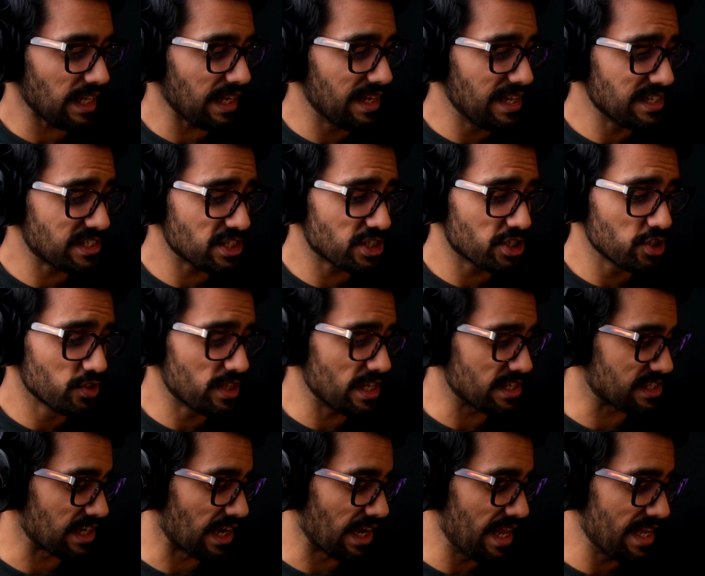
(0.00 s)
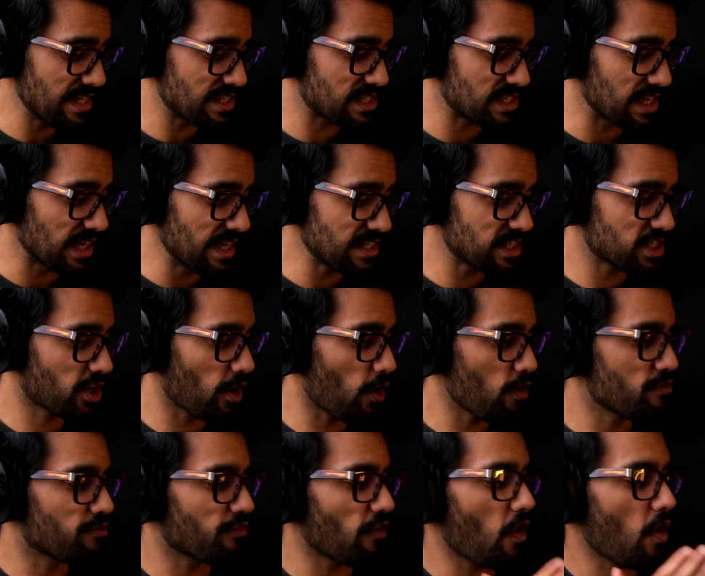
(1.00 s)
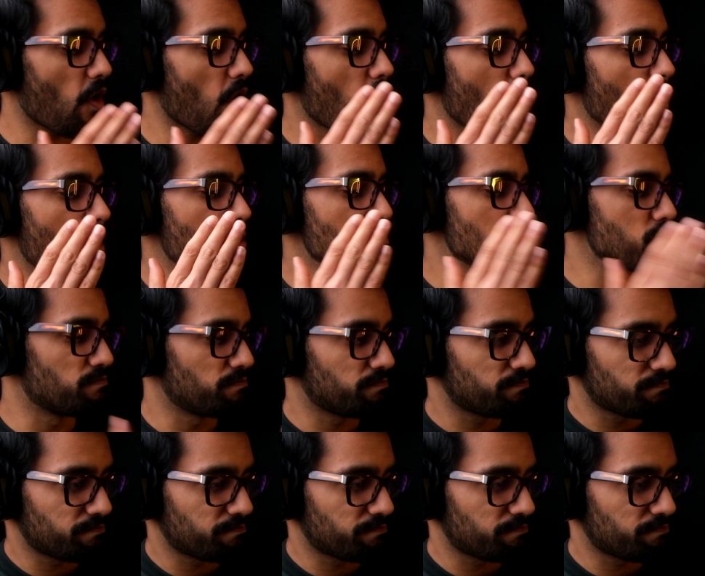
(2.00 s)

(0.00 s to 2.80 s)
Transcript: let's just do this. Let's go from